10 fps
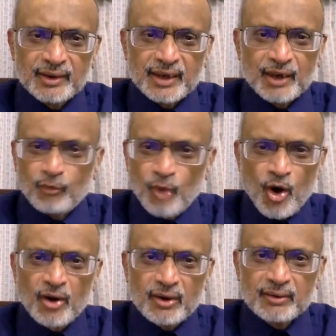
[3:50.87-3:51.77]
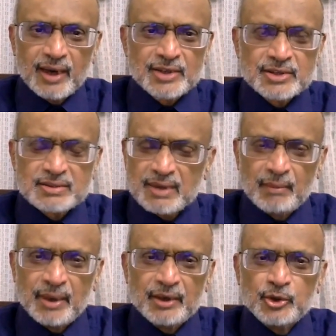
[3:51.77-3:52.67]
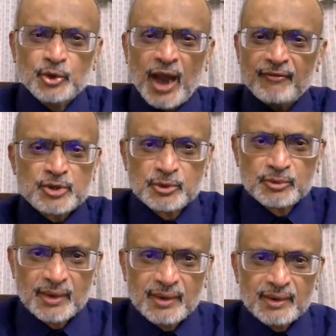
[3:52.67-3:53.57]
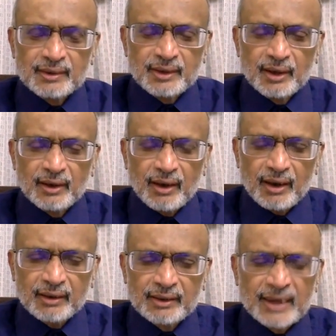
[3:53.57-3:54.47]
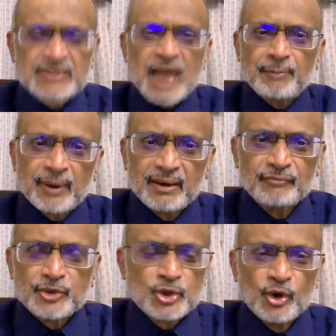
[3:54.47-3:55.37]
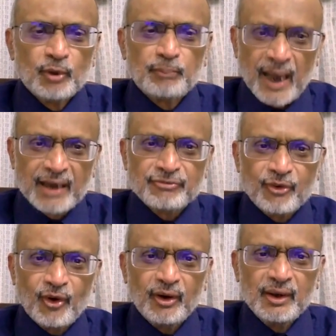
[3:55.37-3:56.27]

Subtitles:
In a war, as I mean, you have to, you know, things happen which you don't plan for.